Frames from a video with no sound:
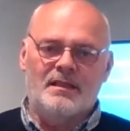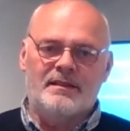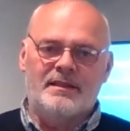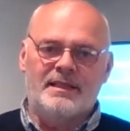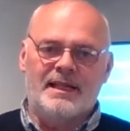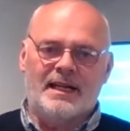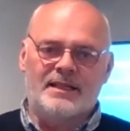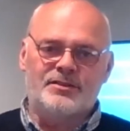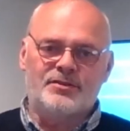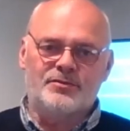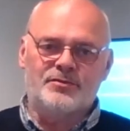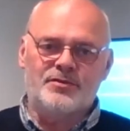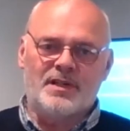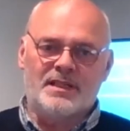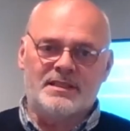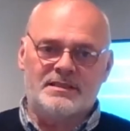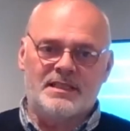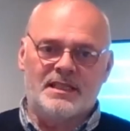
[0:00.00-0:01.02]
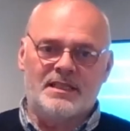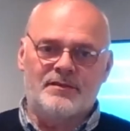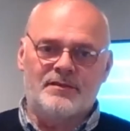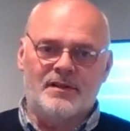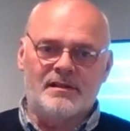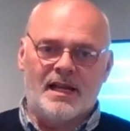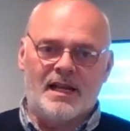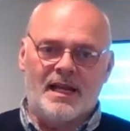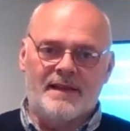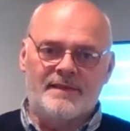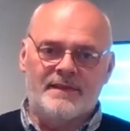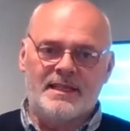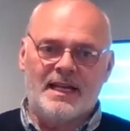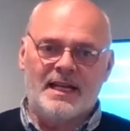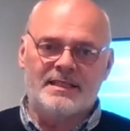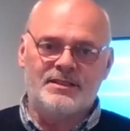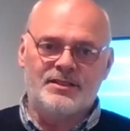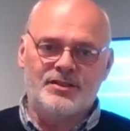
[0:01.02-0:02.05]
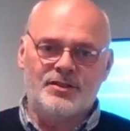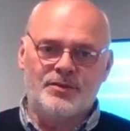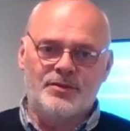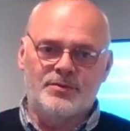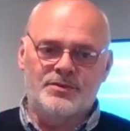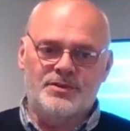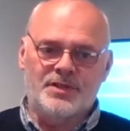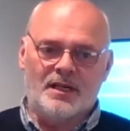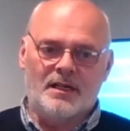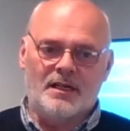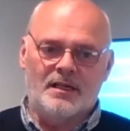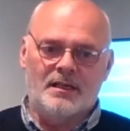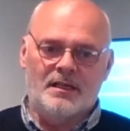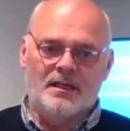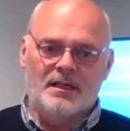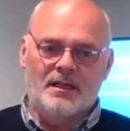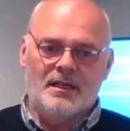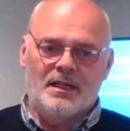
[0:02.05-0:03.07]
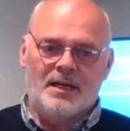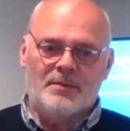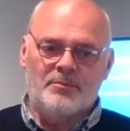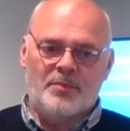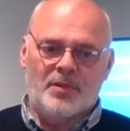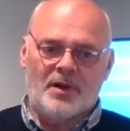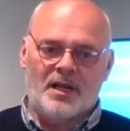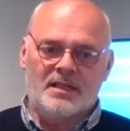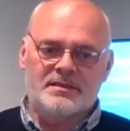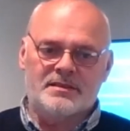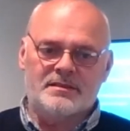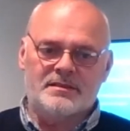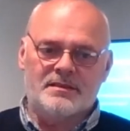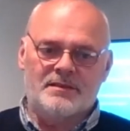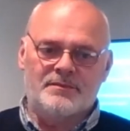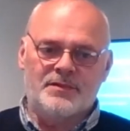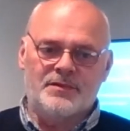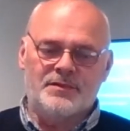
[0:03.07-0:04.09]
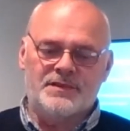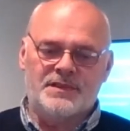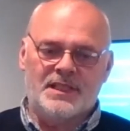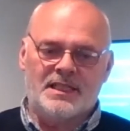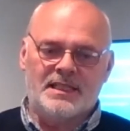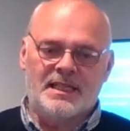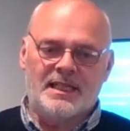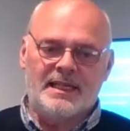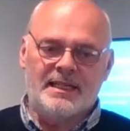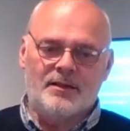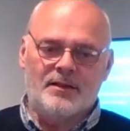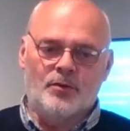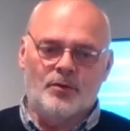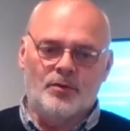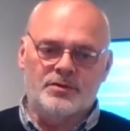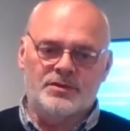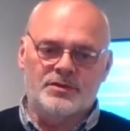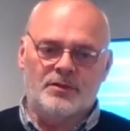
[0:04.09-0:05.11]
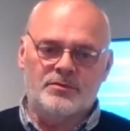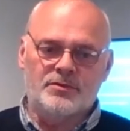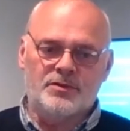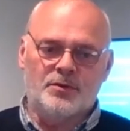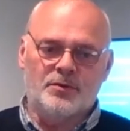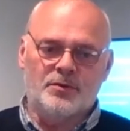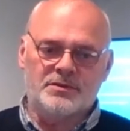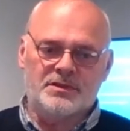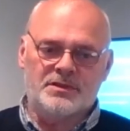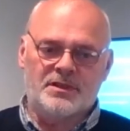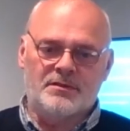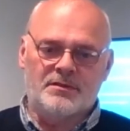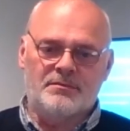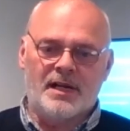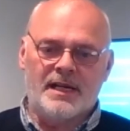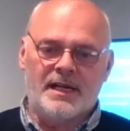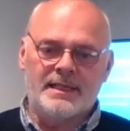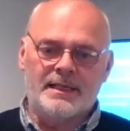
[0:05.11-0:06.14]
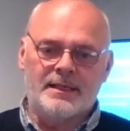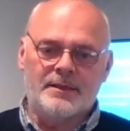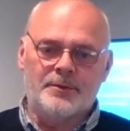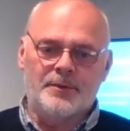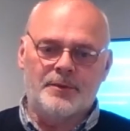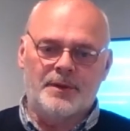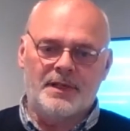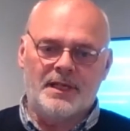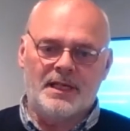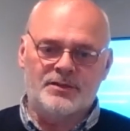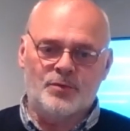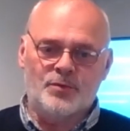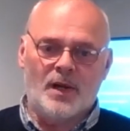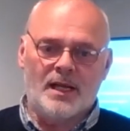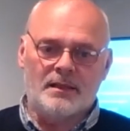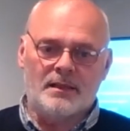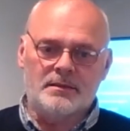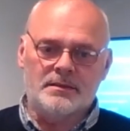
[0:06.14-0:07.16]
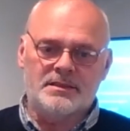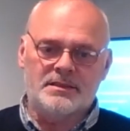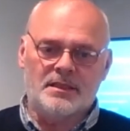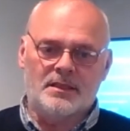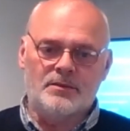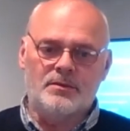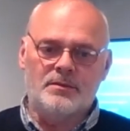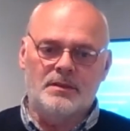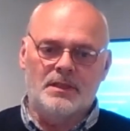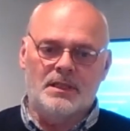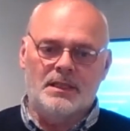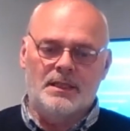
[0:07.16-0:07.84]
the actual transceiver and the end user. And plus, if you've seen it, it also talks to the radio as well. So